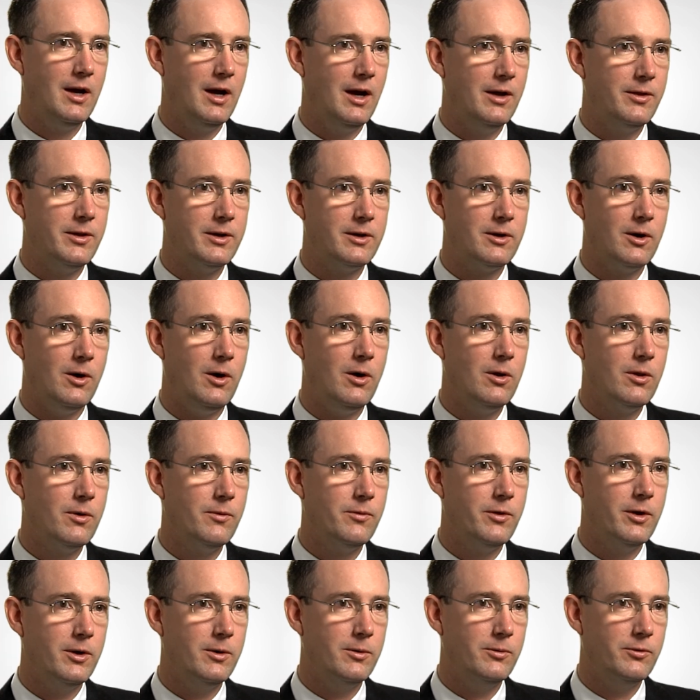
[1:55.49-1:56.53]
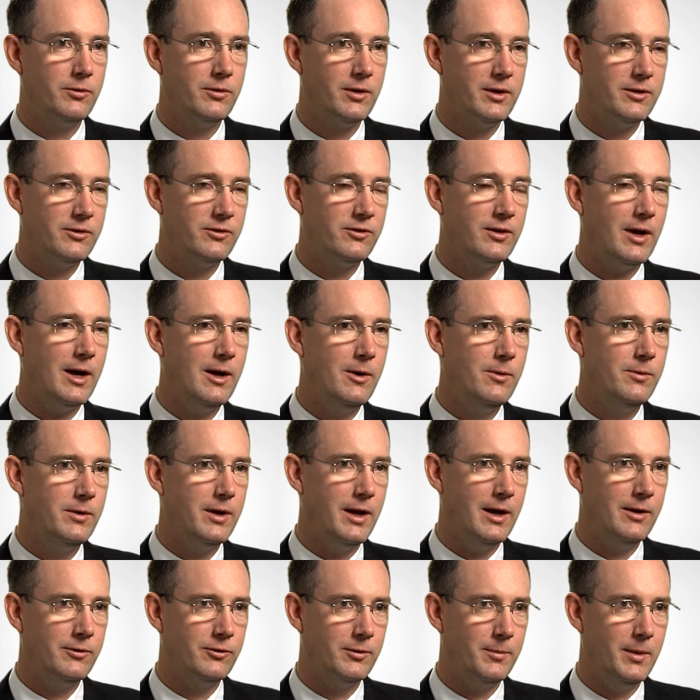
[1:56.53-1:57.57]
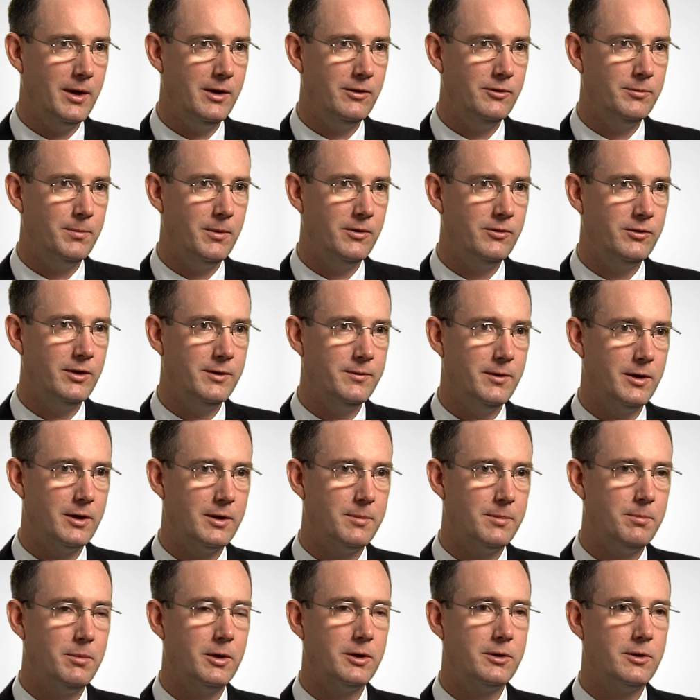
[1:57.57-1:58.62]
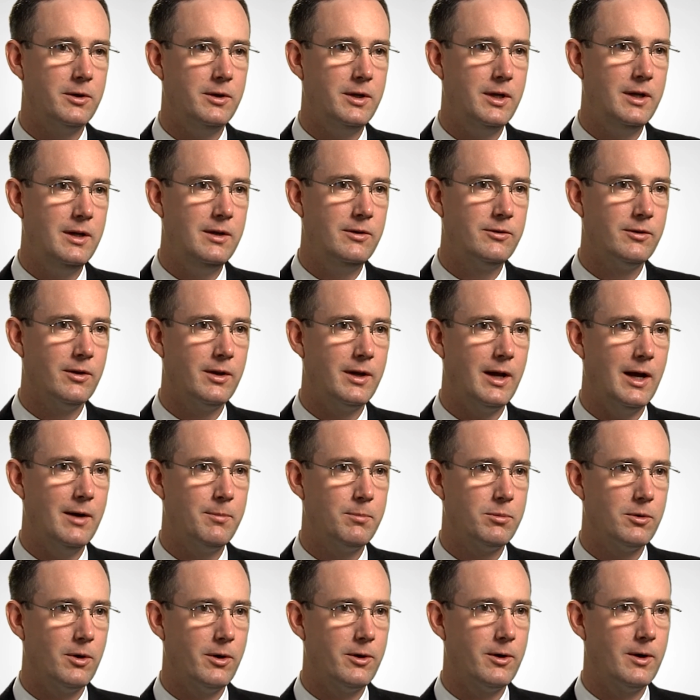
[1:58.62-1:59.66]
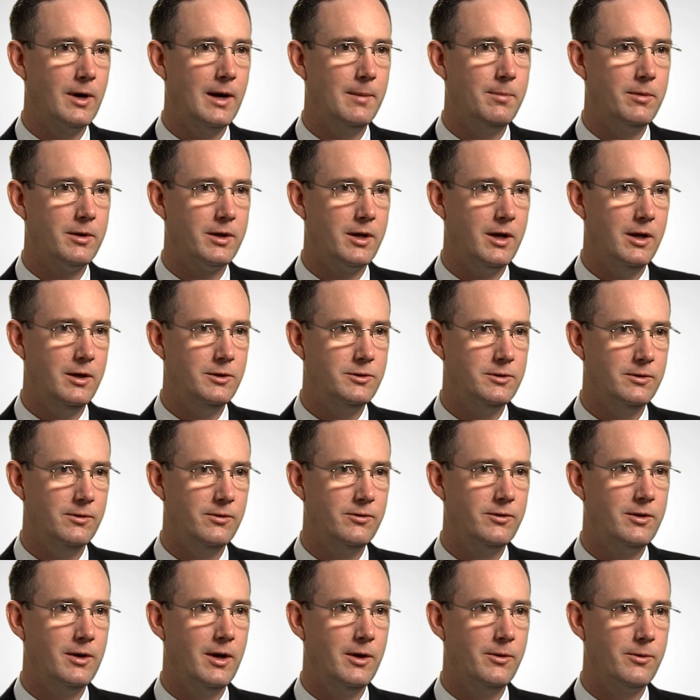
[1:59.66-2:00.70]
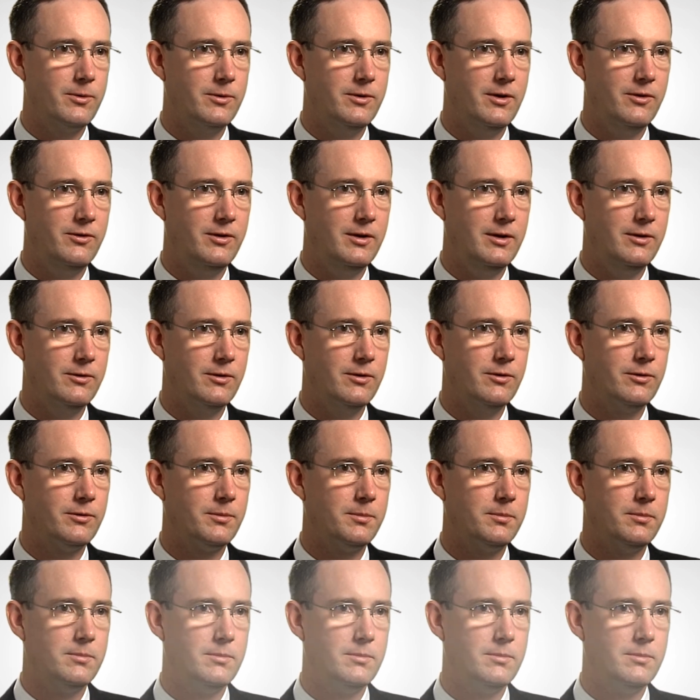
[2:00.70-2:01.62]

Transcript: I think all of those sound SMA specific but could easily have broader applications to other diseases.